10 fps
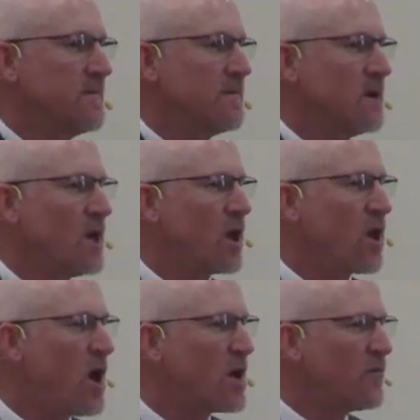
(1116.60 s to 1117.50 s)
A
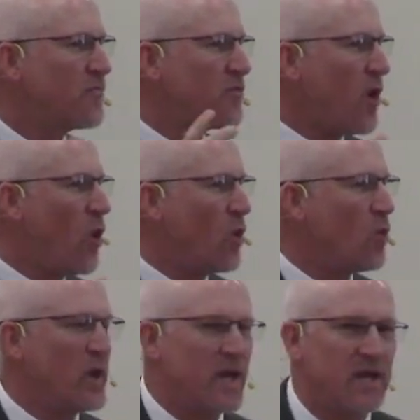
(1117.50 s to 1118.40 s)
lot of thought
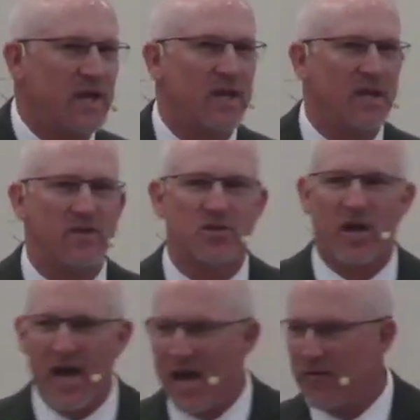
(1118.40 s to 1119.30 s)
went into
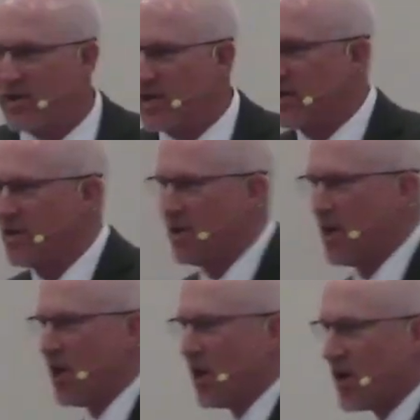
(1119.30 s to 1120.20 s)
having
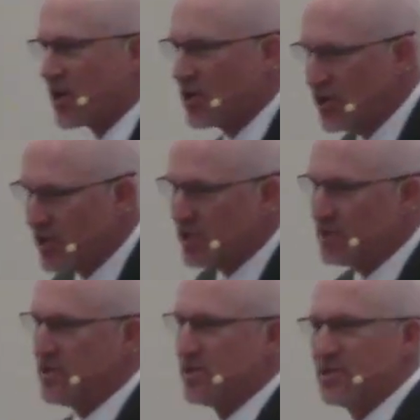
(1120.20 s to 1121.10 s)
a
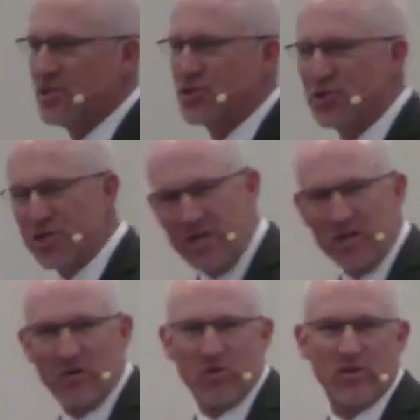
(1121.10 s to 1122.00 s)
good shield.